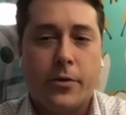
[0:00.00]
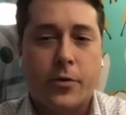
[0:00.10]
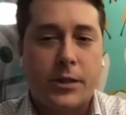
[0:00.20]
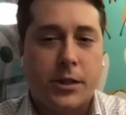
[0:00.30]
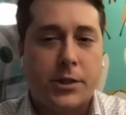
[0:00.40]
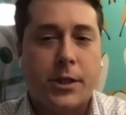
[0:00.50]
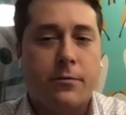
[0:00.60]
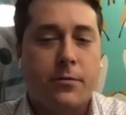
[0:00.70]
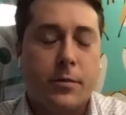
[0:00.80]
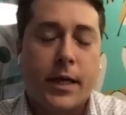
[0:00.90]
transitioning
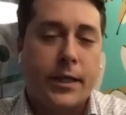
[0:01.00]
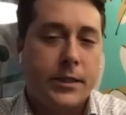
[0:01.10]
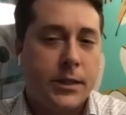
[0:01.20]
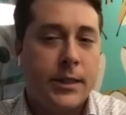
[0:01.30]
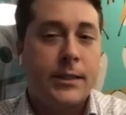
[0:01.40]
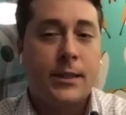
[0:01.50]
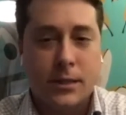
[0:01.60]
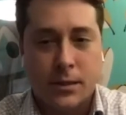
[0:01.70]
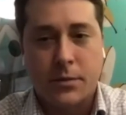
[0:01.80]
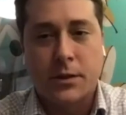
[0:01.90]
from legacy
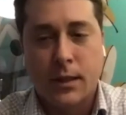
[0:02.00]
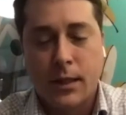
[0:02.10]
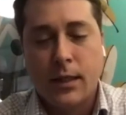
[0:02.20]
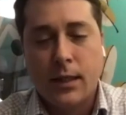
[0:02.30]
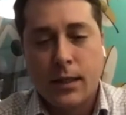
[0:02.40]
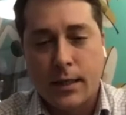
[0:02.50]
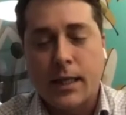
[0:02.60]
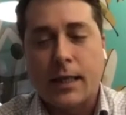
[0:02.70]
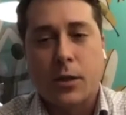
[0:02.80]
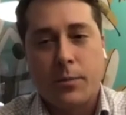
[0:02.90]
systems, because
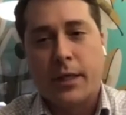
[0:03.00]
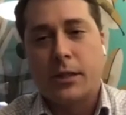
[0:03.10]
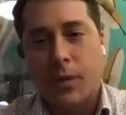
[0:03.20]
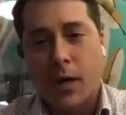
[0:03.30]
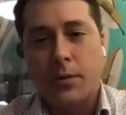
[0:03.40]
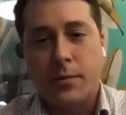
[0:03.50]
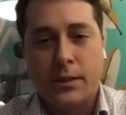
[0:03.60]
that's our biggest problem.